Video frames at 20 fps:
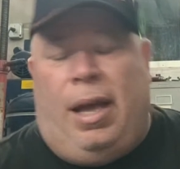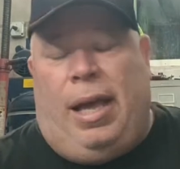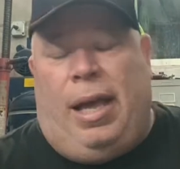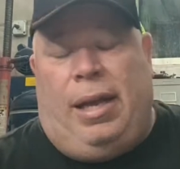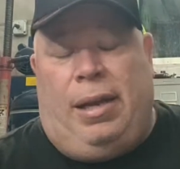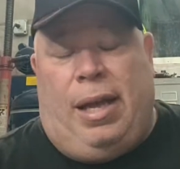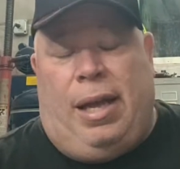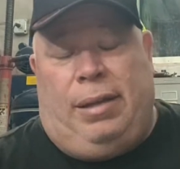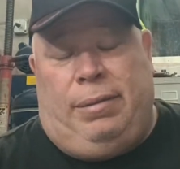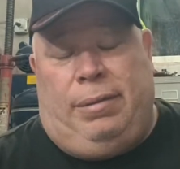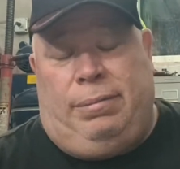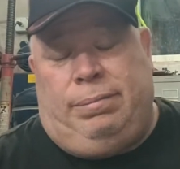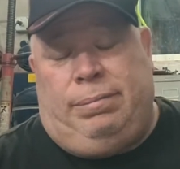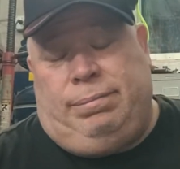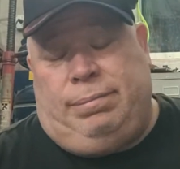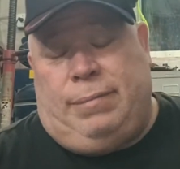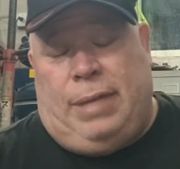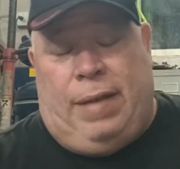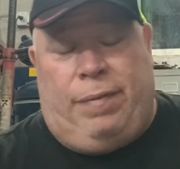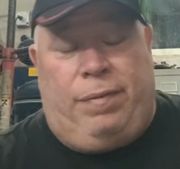
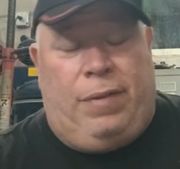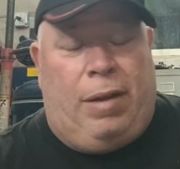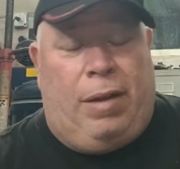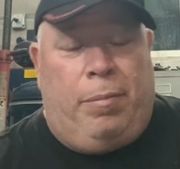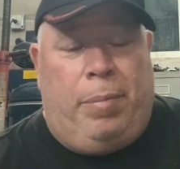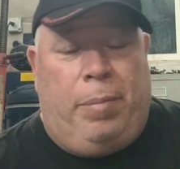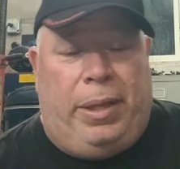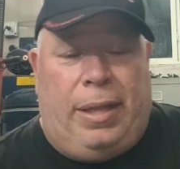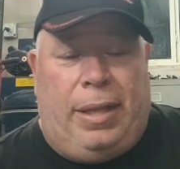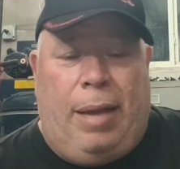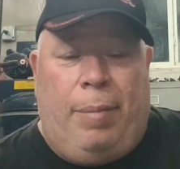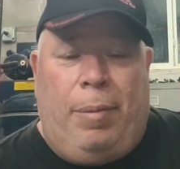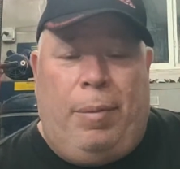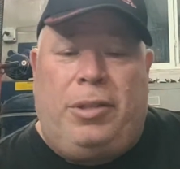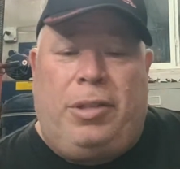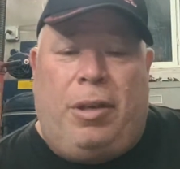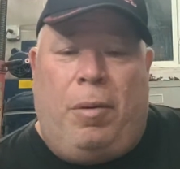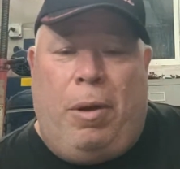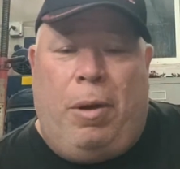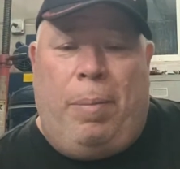I've never made that
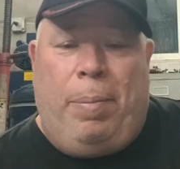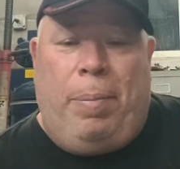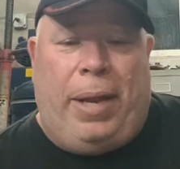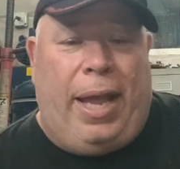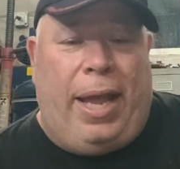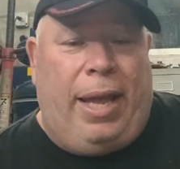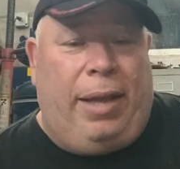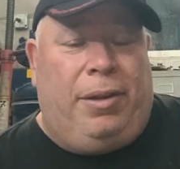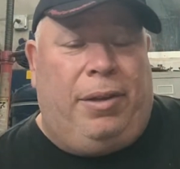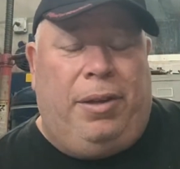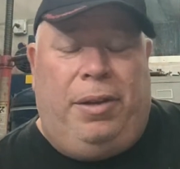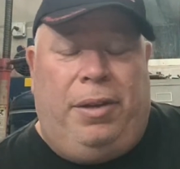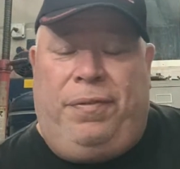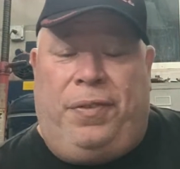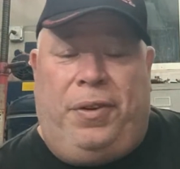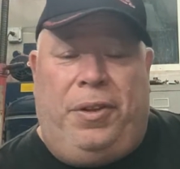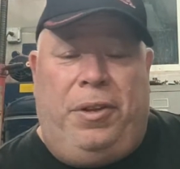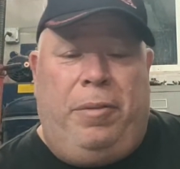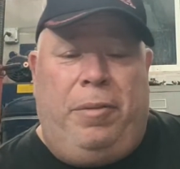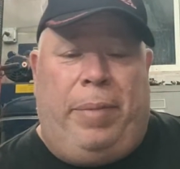much on one, but hey,
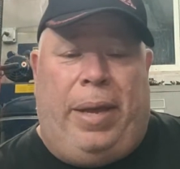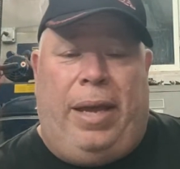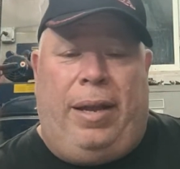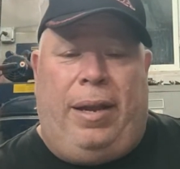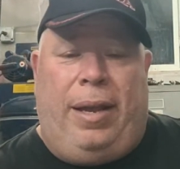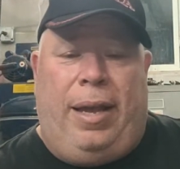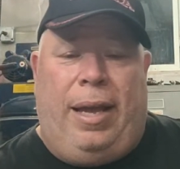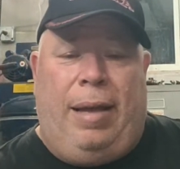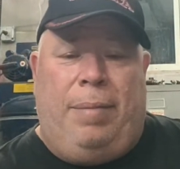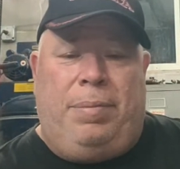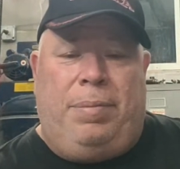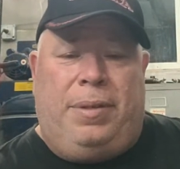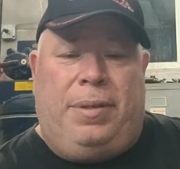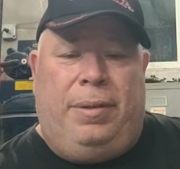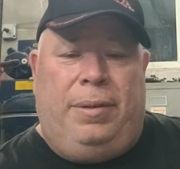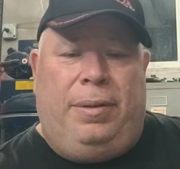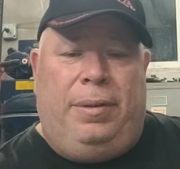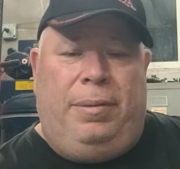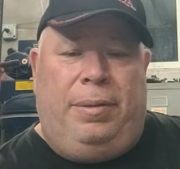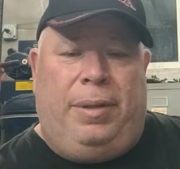good for you, man.
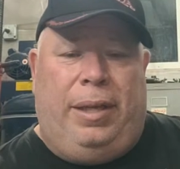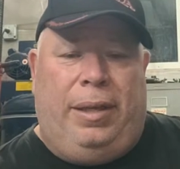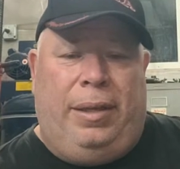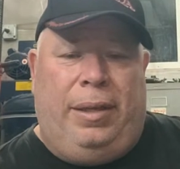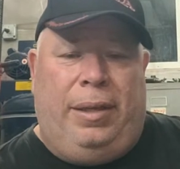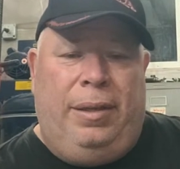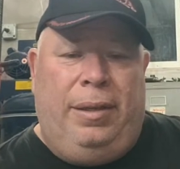Absolutely.